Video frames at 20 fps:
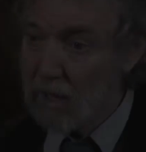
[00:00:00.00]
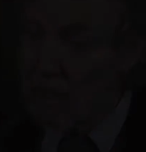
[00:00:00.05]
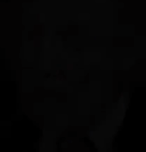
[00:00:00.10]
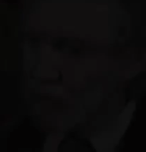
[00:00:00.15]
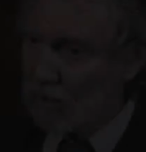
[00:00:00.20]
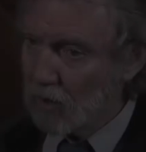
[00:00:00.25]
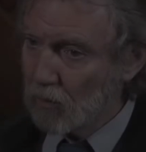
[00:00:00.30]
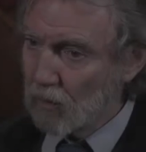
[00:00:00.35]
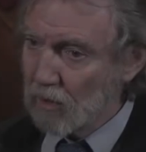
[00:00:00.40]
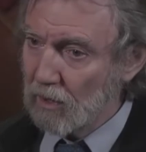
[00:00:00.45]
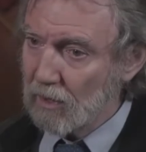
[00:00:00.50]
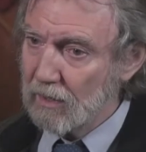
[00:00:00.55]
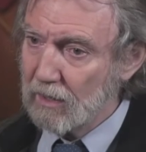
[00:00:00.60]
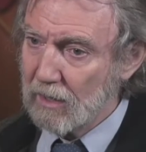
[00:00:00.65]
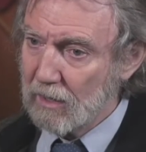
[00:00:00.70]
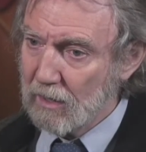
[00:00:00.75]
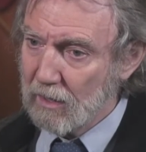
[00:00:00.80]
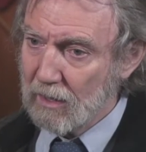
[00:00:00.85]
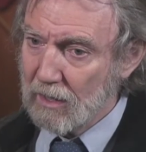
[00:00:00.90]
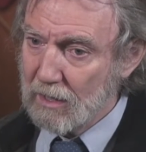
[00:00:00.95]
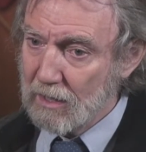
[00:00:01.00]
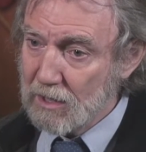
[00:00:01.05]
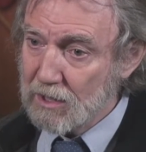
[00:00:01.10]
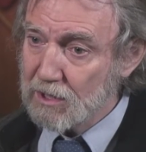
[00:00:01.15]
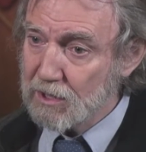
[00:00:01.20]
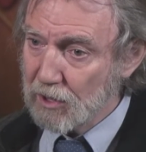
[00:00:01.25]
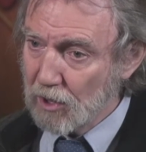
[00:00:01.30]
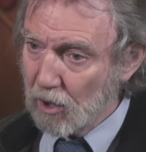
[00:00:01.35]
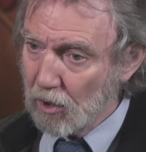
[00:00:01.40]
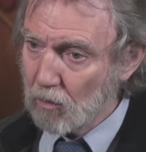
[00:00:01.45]
There really
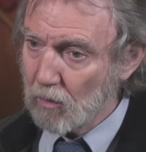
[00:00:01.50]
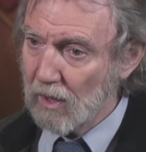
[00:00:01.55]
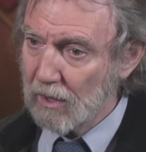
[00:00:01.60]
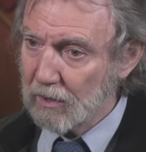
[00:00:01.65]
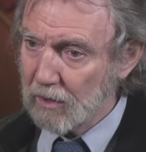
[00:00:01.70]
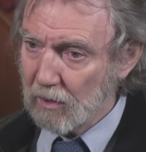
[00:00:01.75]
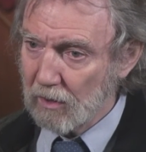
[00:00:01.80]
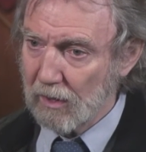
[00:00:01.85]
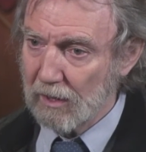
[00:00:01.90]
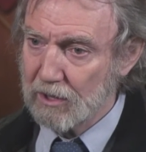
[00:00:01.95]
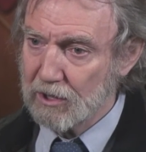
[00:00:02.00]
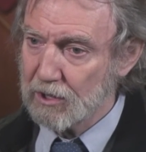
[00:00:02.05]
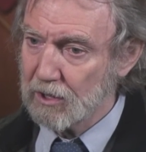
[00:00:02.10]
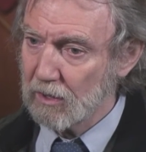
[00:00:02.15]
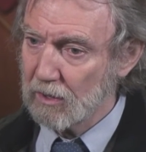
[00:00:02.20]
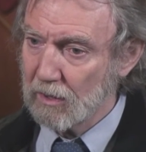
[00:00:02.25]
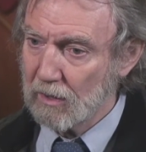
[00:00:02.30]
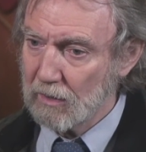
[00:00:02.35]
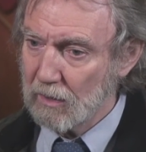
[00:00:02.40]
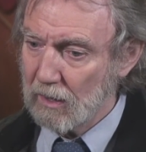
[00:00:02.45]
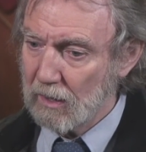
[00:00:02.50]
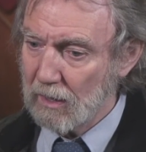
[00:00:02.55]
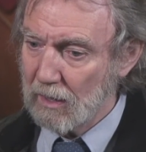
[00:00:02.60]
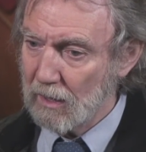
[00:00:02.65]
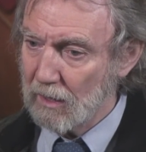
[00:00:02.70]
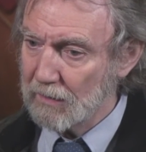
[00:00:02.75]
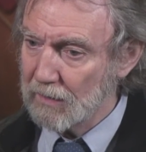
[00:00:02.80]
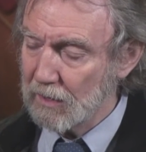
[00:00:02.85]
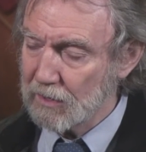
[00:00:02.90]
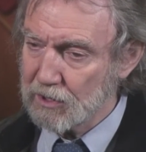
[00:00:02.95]
is no regulation
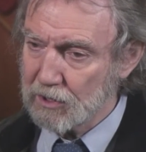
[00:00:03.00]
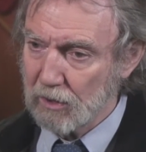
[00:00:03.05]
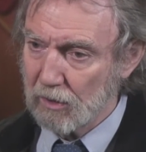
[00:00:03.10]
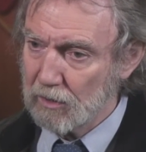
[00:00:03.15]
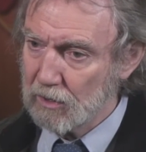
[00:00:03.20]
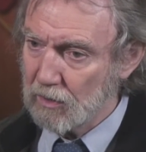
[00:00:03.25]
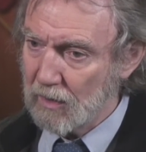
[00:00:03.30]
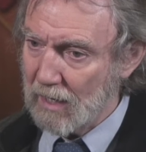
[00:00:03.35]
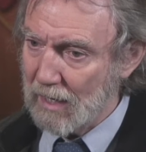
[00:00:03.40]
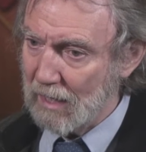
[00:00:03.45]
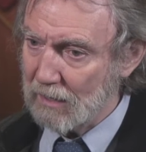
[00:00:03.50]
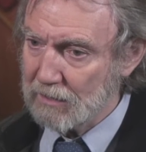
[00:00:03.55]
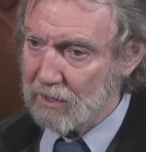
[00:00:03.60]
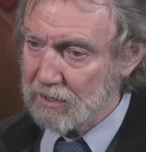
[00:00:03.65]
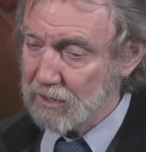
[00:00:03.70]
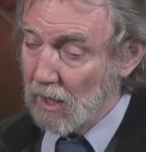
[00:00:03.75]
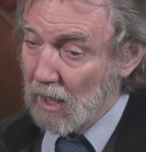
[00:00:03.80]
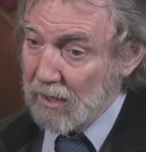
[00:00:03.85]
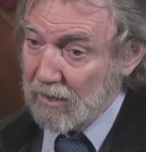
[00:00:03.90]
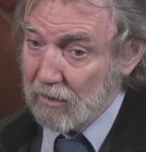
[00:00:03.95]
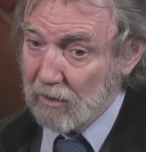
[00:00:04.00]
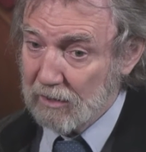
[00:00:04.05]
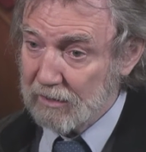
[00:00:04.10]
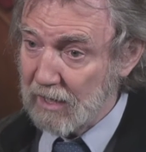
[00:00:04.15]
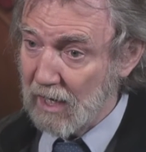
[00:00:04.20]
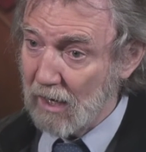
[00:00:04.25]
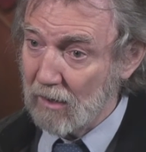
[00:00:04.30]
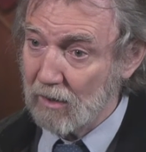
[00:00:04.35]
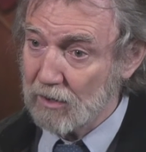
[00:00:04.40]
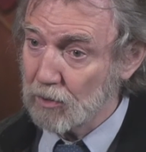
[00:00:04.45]
that's going to act as either a
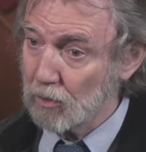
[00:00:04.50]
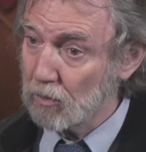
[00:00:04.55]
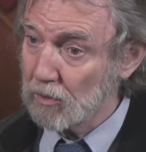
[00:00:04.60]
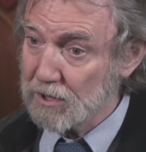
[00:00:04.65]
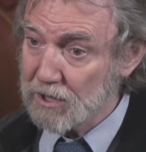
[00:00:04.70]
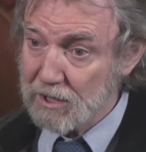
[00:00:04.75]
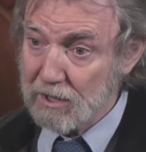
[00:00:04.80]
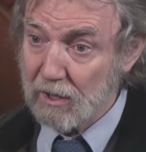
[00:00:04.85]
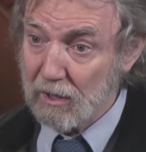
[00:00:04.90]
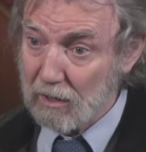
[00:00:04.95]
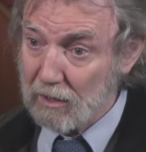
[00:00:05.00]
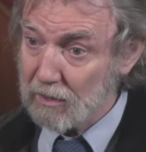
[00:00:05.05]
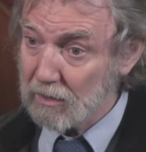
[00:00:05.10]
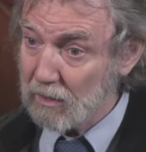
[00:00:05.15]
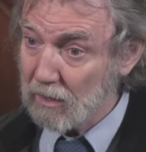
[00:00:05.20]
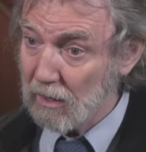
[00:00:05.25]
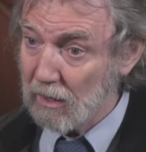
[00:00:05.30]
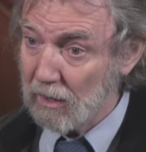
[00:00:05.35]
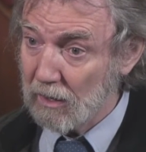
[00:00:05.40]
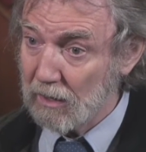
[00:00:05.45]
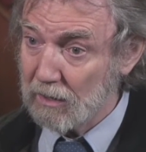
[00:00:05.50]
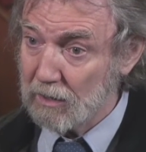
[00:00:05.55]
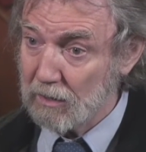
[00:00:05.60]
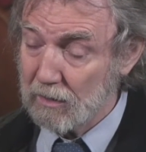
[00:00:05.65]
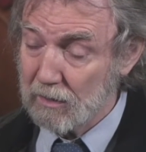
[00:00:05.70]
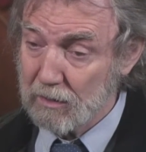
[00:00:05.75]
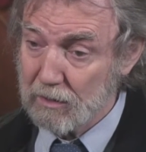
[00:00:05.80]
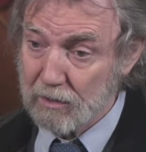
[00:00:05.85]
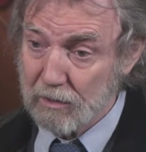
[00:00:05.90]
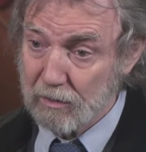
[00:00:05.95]
carrot or a stick
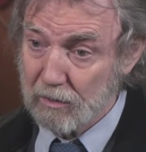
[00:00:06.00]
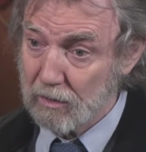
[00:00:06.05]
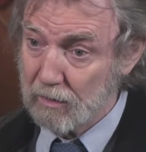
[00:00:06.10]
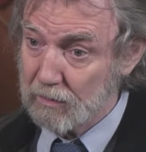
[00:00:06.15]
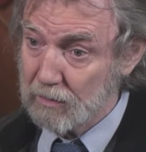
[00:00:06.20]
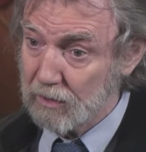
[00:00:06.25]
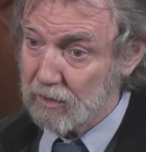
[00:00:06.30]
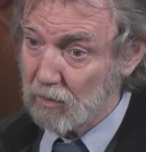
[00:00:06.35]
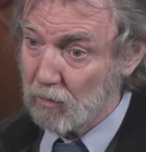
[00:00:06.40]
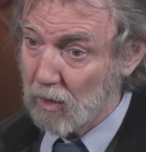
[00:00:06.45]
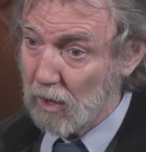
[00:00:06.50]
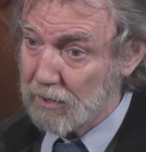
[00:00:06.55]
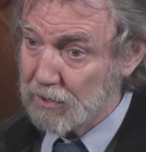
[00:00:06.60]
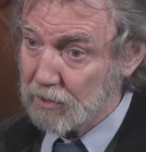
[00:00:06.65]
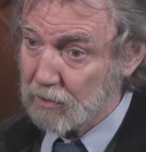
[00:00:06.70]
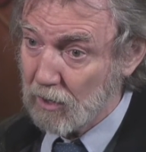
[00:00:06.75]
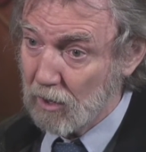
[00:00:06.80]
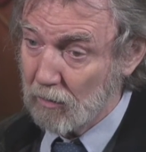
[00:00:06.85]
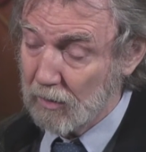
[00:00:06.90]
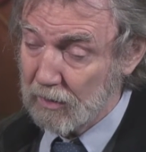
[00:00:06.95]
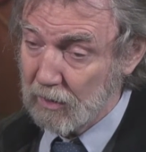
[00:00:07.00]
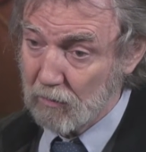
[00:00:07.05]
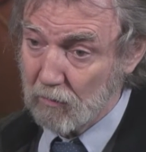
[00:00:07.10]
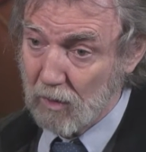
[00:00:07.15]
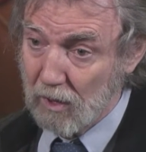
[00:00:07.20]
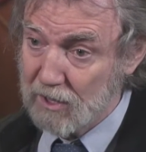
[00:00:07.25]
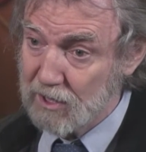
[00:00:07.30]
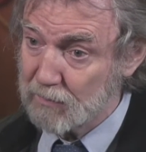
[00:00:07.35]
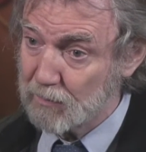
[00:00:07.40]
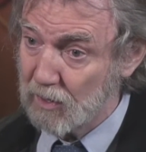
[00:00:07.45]
to the rice growing and
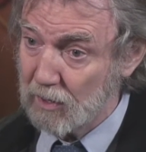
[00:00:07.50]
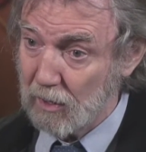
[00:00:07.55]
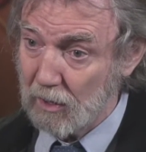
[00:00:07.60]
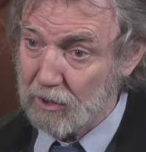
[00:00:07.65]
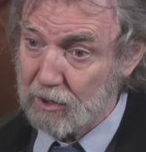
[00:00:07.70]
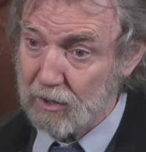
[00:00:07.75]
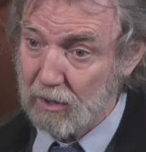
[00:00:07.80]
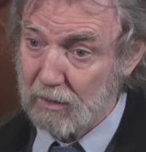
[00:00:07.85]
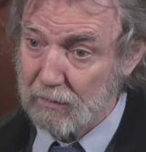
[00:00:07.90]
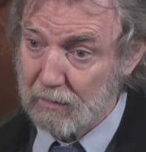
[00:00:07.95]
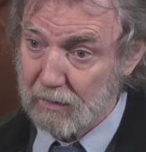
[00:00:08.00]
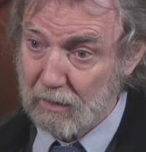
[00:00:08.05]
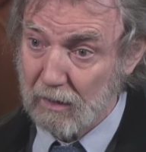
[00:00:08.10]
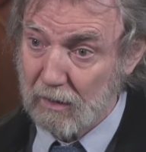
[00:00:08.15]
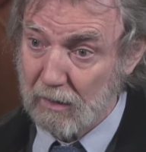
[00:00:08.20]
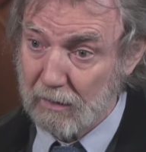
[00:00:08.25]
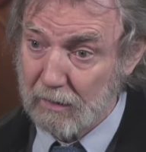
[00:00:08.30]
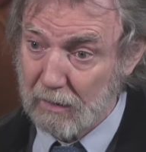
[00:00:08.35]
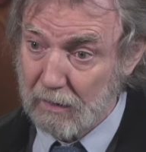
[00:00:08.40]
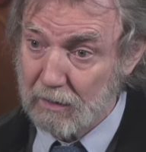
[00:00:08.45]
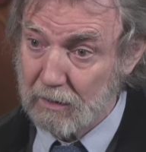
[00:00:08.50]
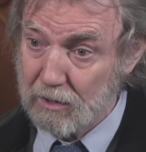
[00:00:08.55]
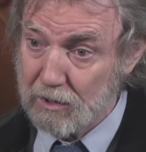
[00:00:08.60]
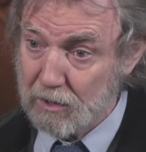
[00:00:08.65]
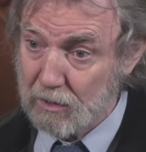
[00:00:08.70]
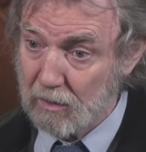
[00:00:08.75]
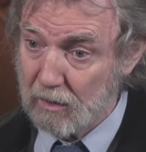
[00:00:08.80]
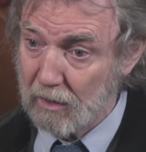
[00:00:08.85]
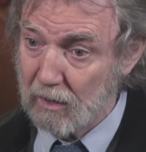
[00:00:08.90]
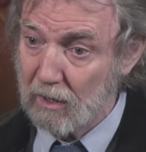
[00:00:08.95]
rice production
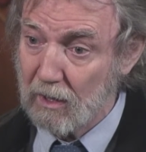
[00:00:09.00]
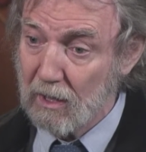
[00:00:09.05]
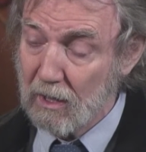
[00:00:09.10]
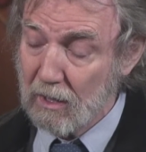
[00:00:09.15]
industry.